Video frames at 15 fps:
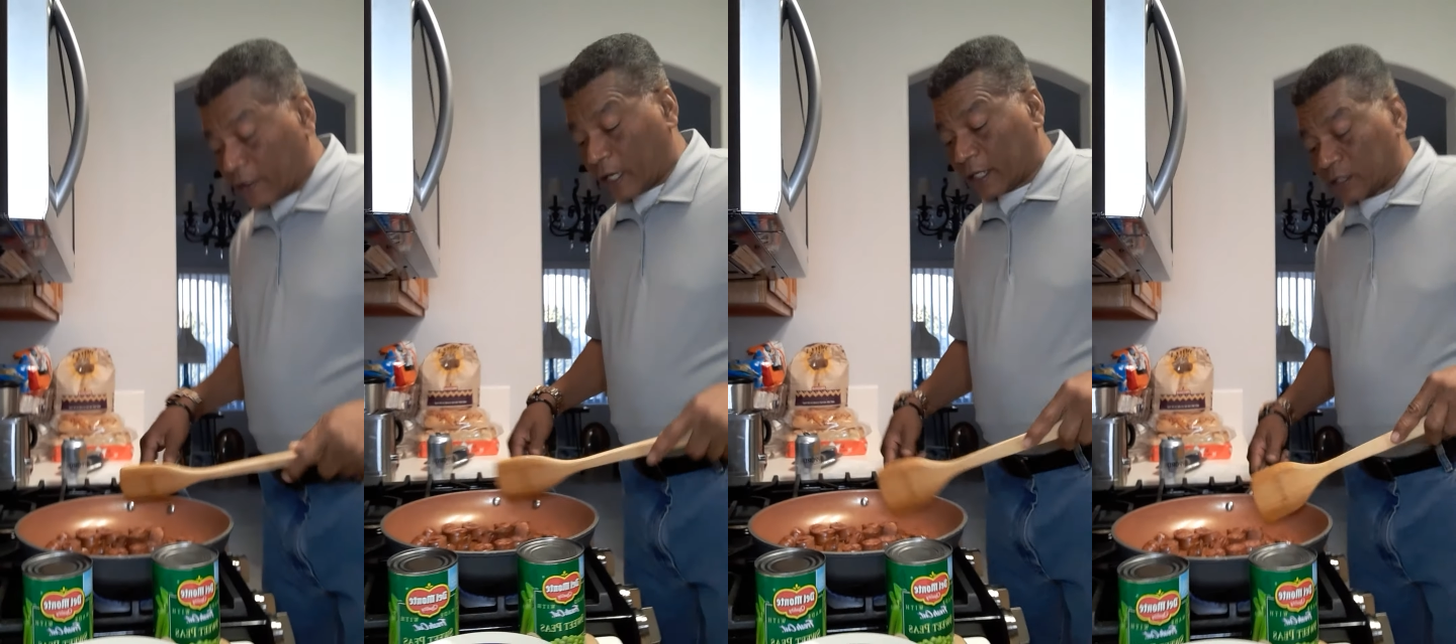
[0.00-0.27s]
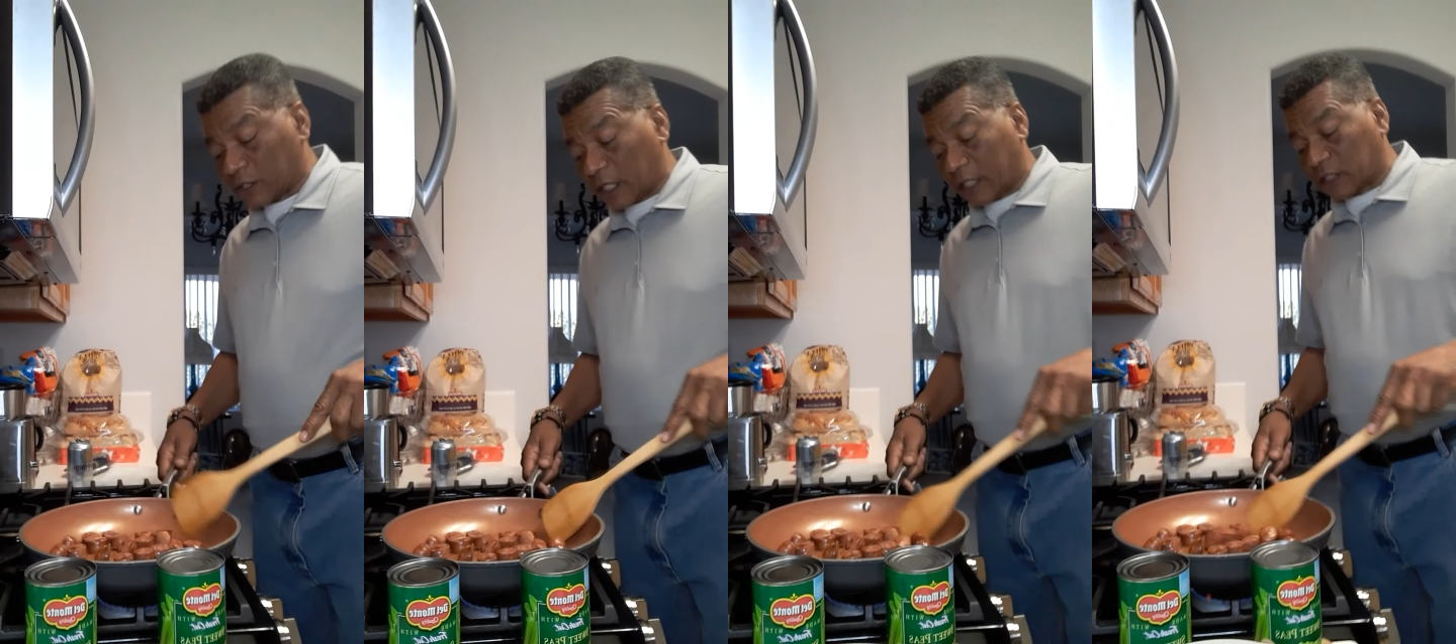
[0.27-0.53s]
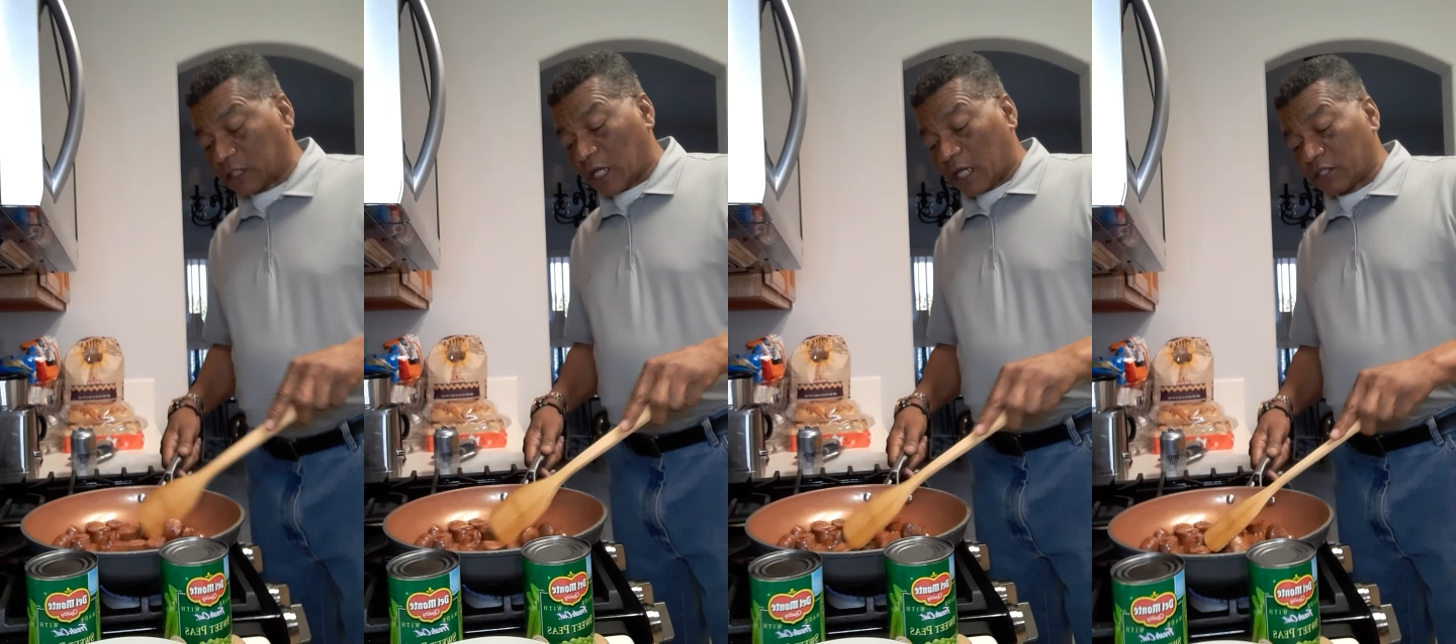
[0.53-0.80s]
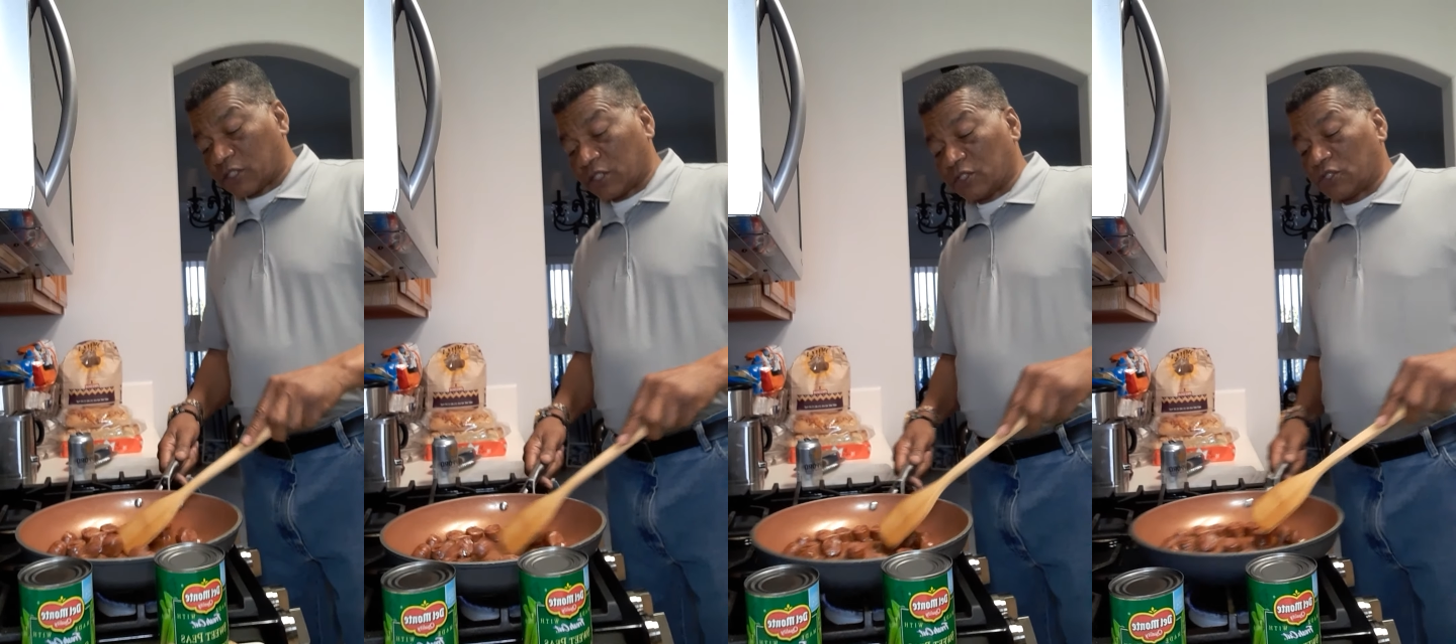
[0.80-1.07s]
that
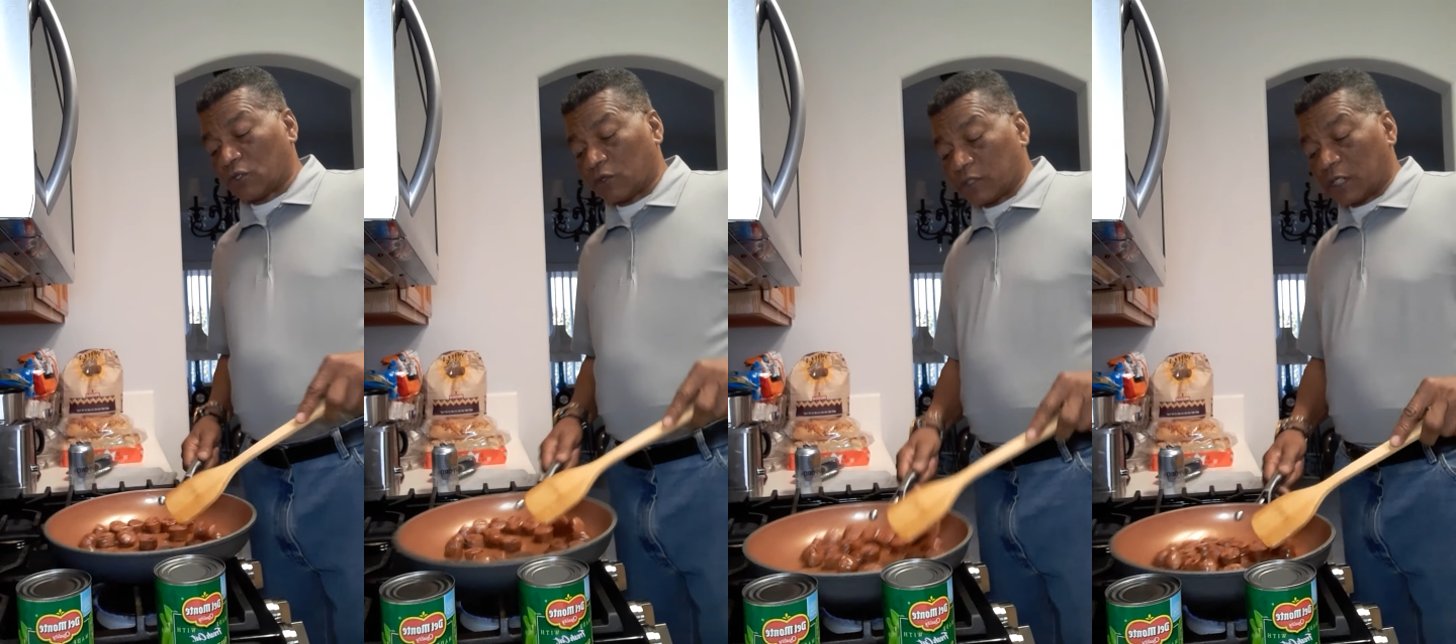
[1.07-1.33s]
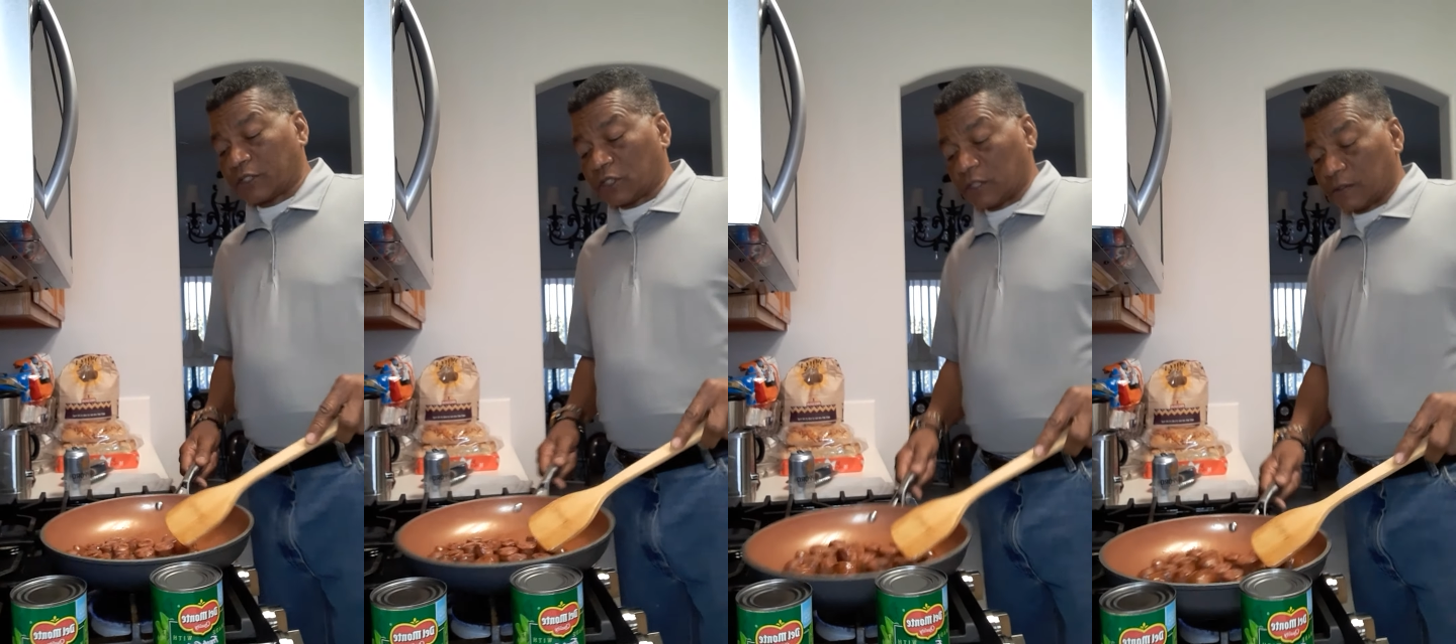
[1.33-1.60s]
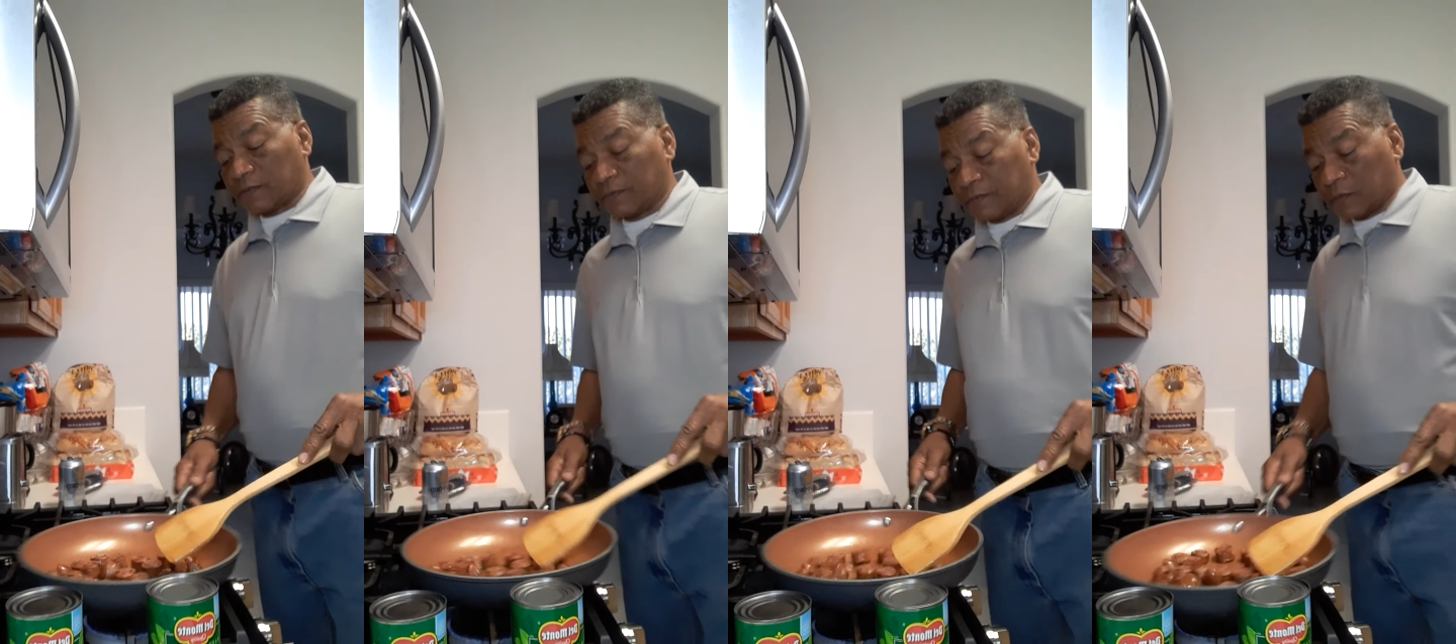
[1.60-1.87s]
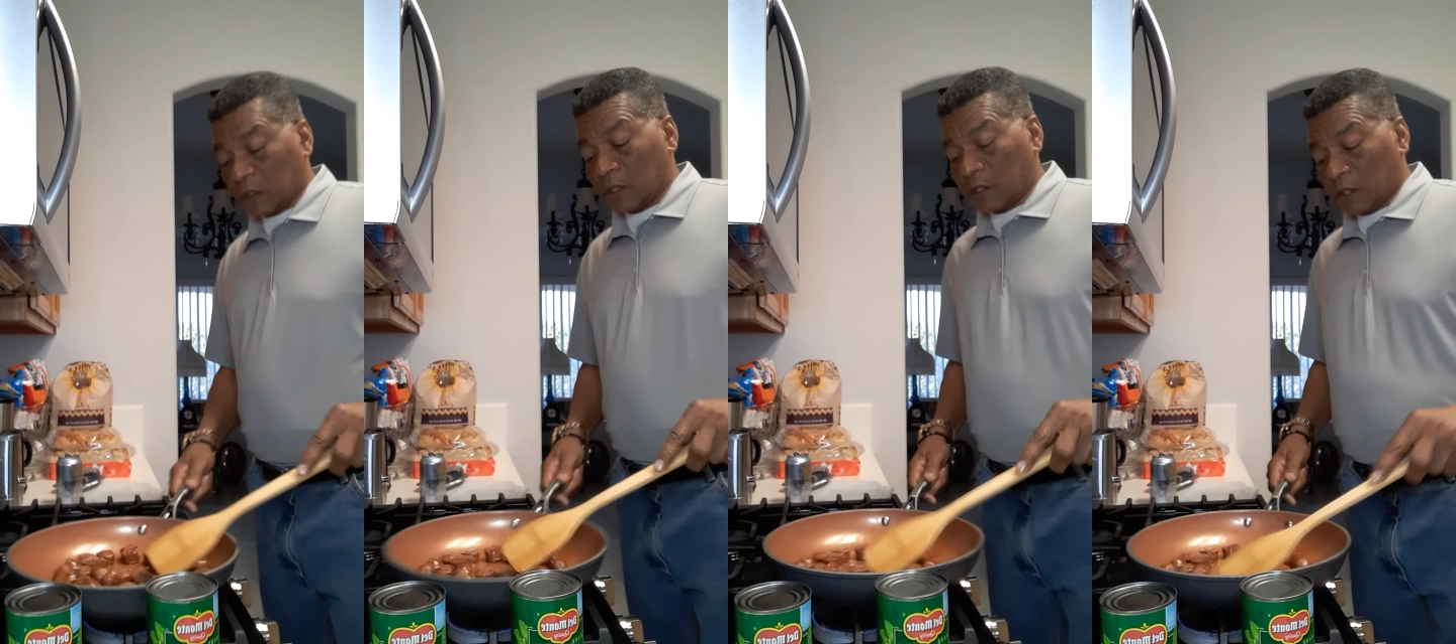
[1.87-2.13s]
sausage so it
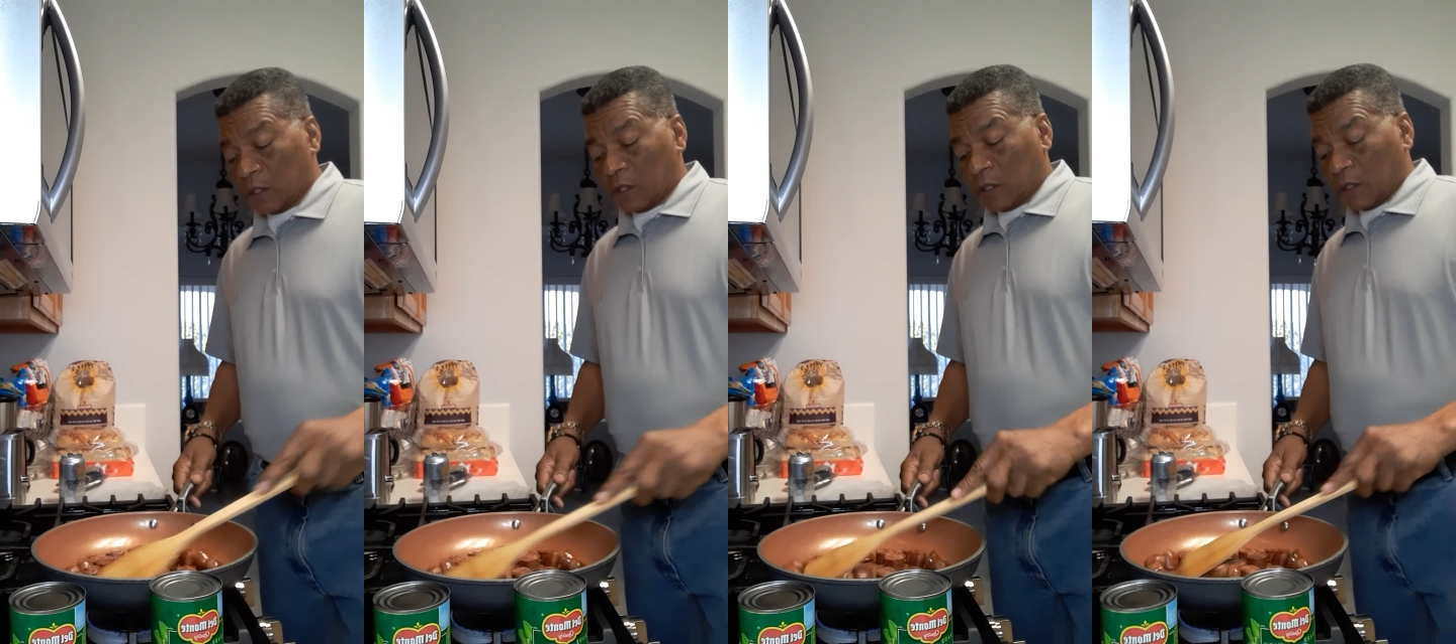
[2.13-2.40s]
doesn't